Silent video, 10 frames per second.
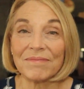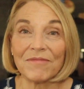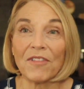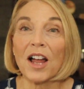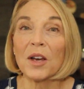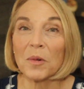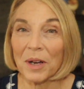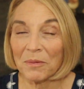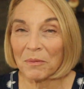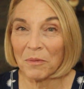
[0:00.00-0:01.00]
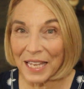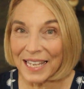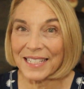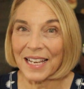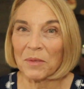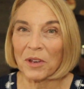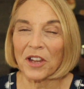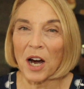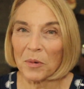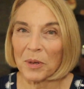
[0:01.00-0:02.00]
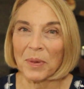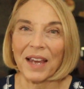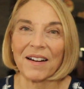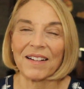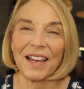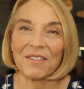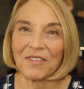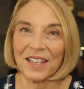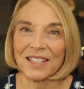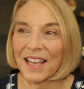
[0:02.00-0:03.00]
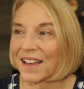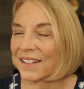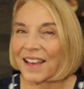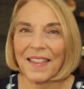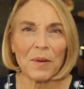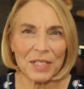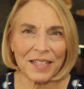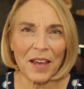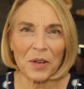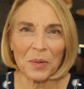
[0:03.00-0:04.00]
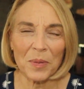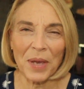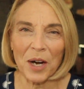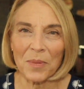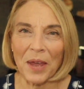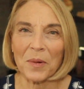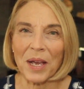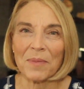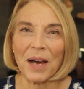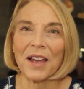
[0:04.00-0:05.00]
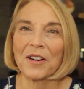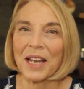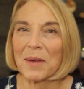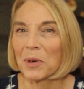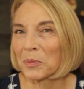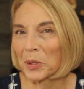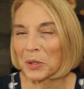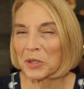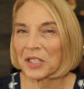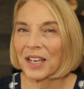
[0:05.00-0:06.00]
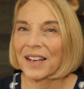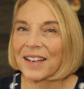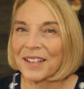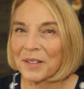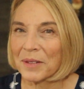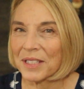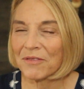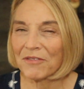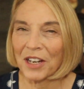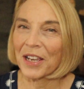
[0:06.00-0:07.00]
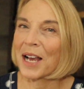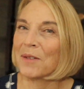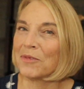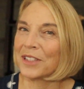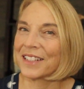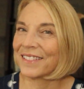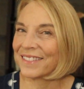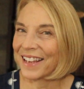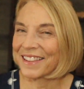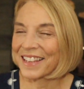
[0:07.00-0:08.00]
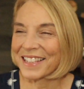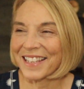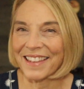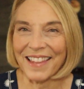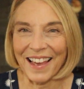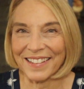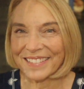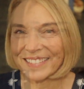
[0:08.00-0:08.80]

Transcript: follow what we had done with our repair and fix that. That was another repair, by the way, by our neighbor Bruce, who is very helpful in things like that.